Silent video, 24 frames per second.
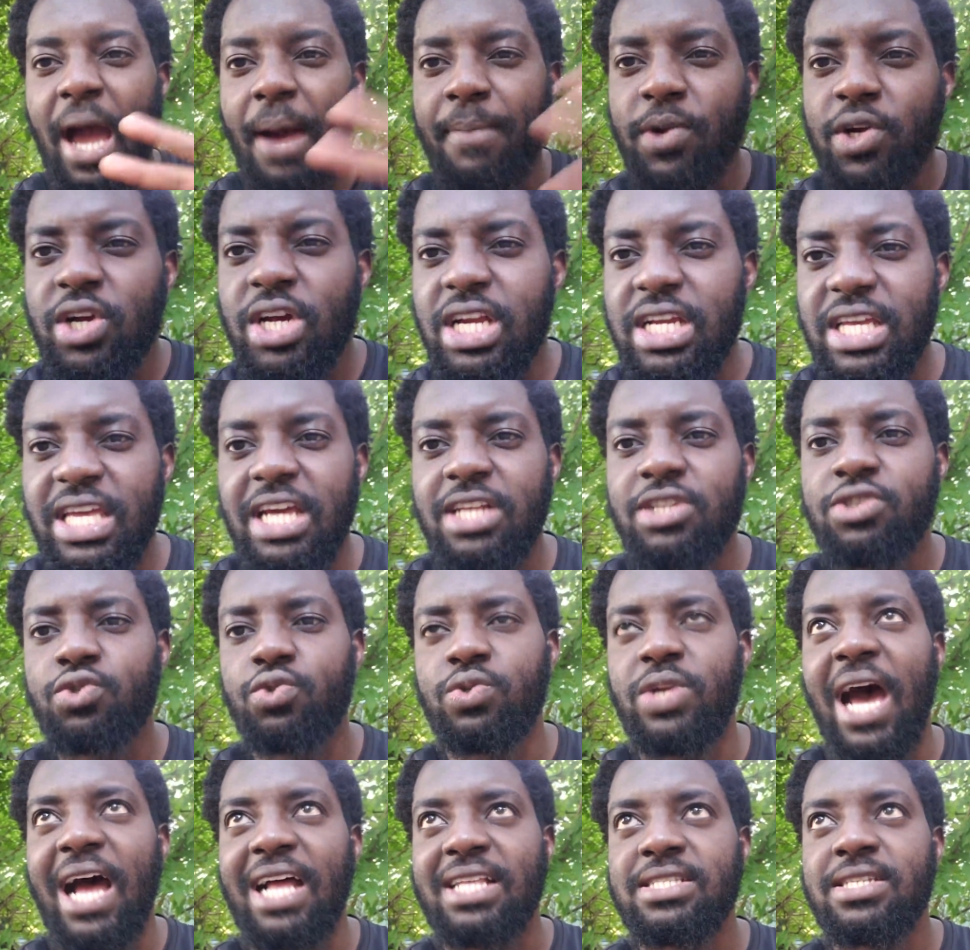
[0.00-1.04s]
I'm not going to get
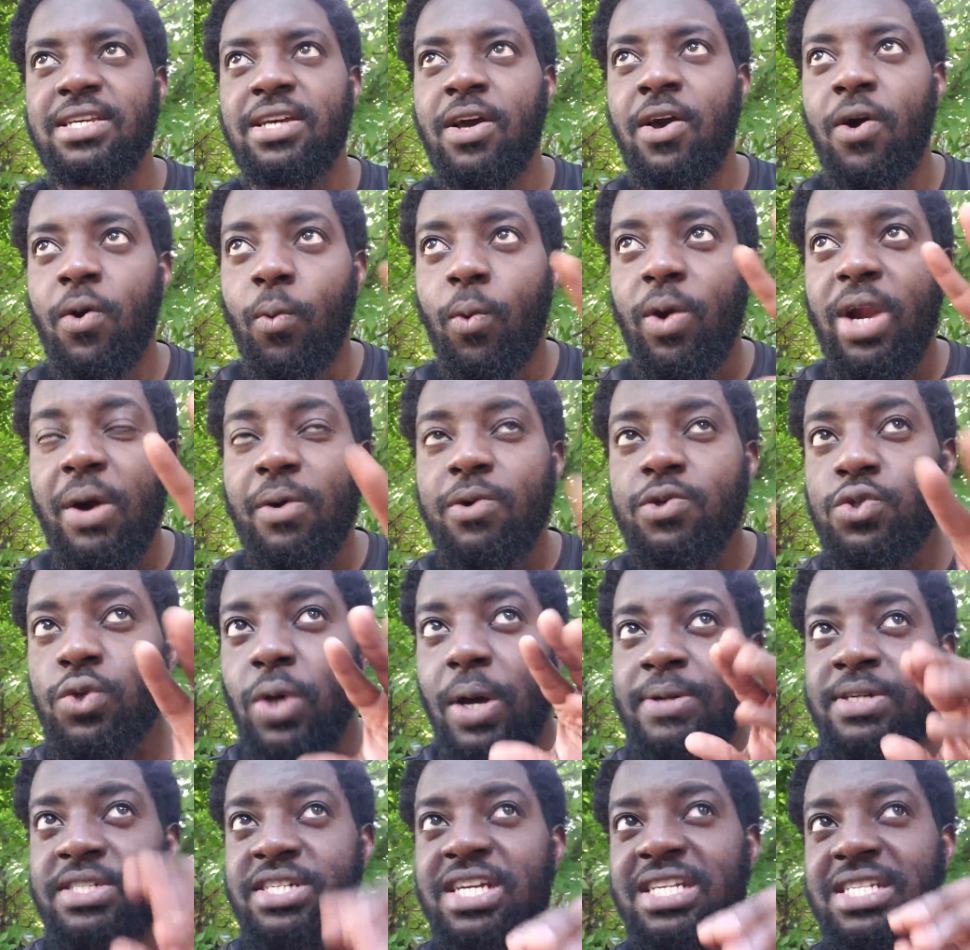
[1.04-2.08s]
into that. What I want
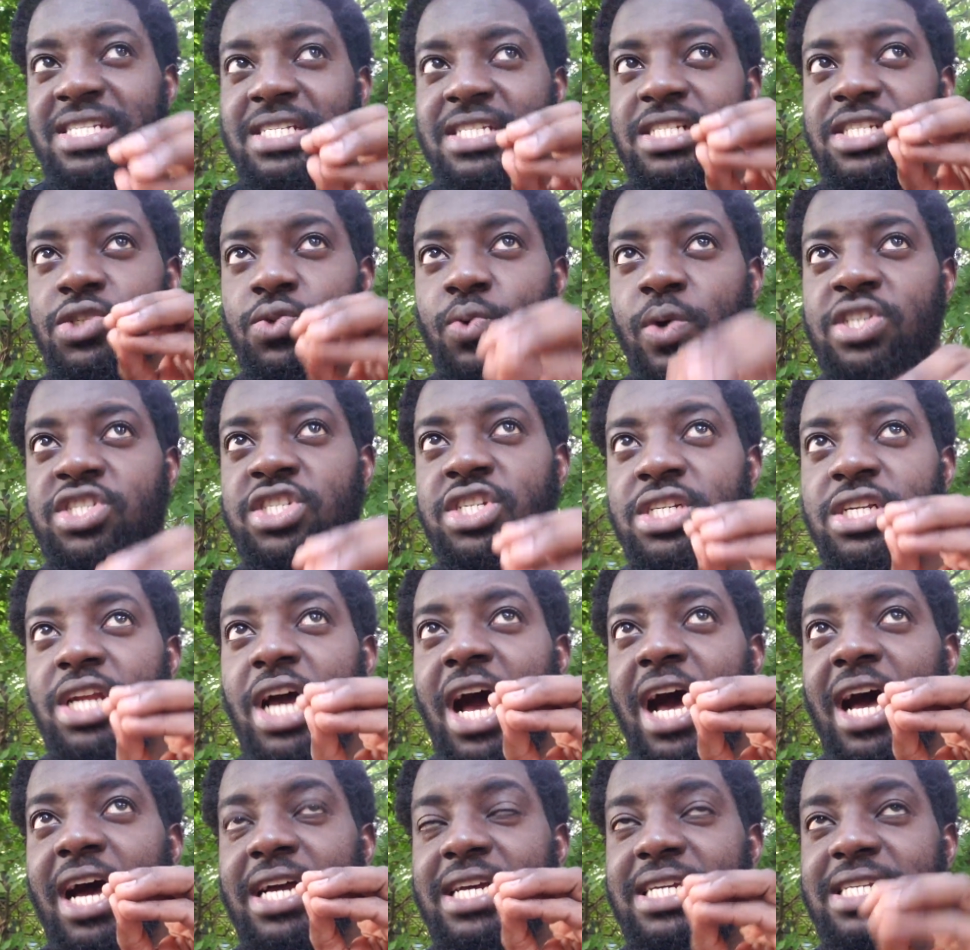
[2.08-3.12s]
to address in this question,
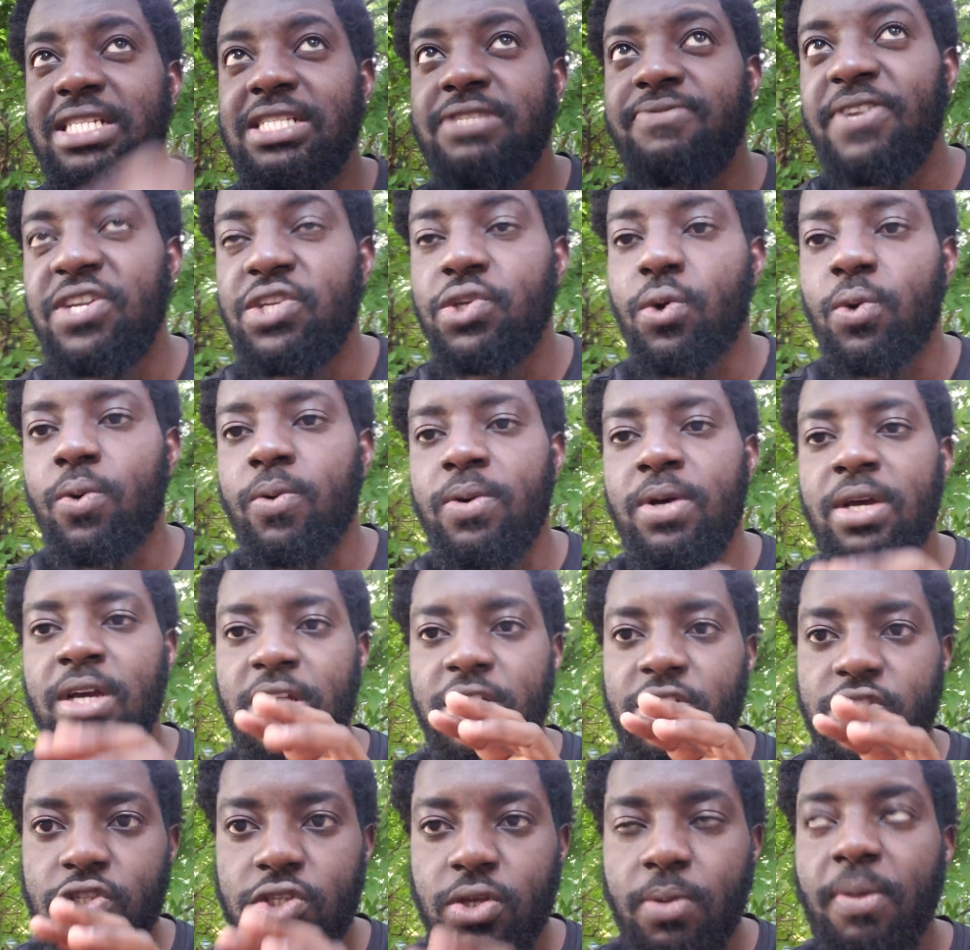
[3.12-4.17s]
in this video,
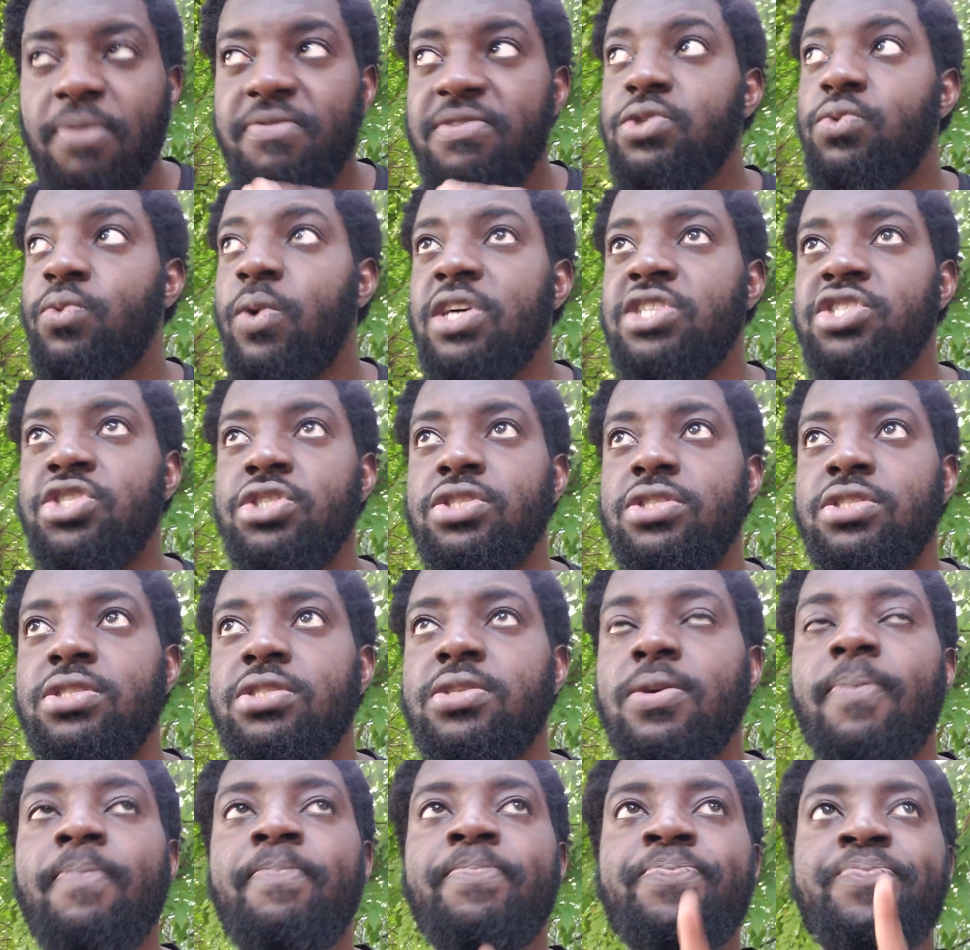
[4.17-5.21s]
is some of these
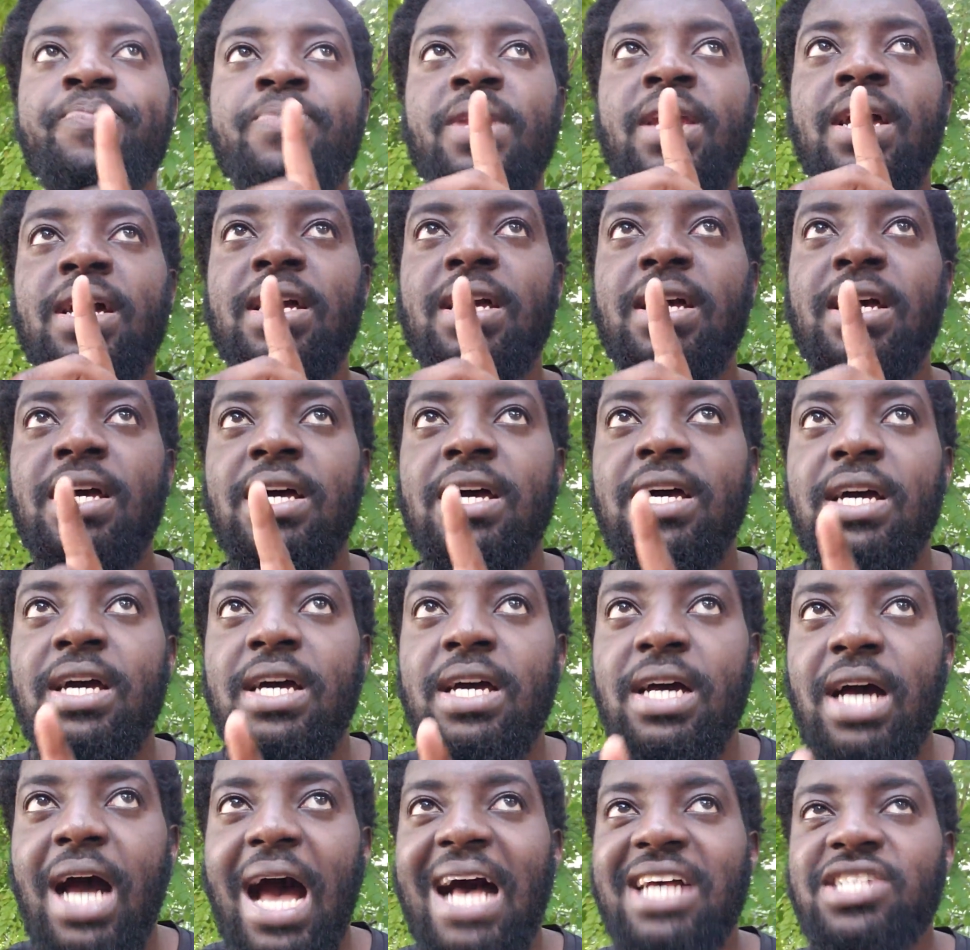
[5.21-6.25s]
questions.
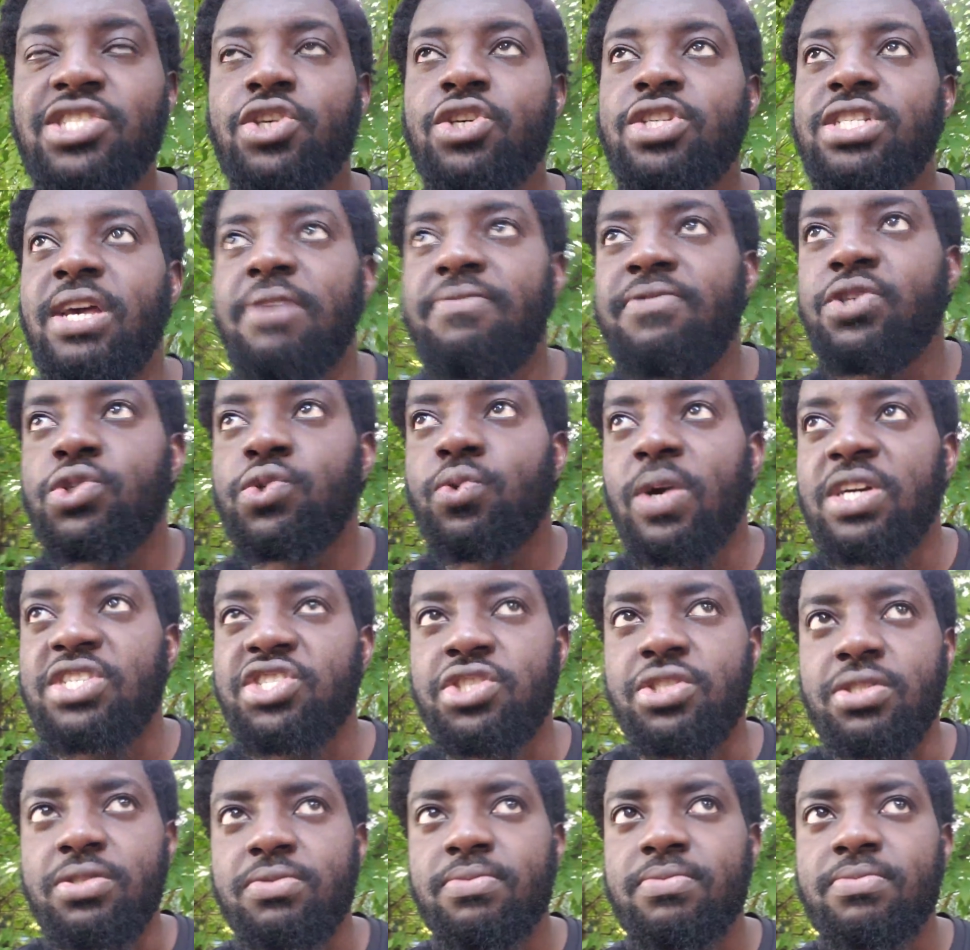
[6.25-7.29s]
Ask yourself this
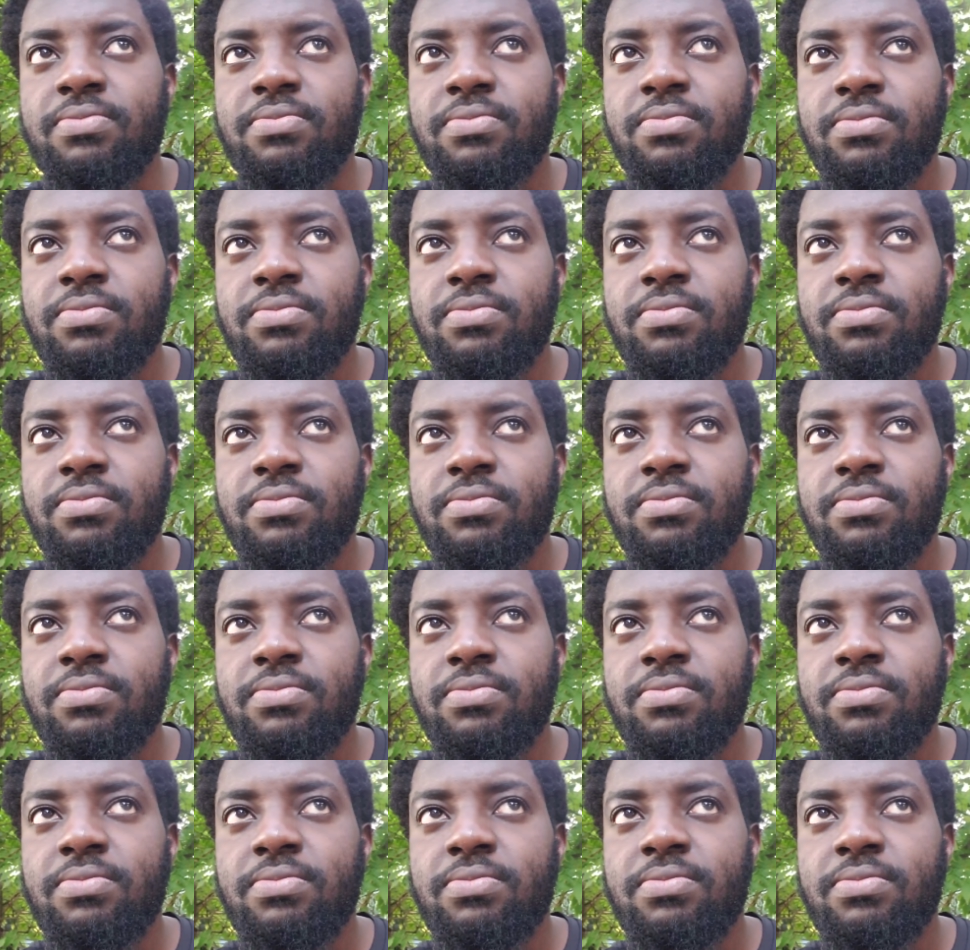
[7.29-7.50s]
question.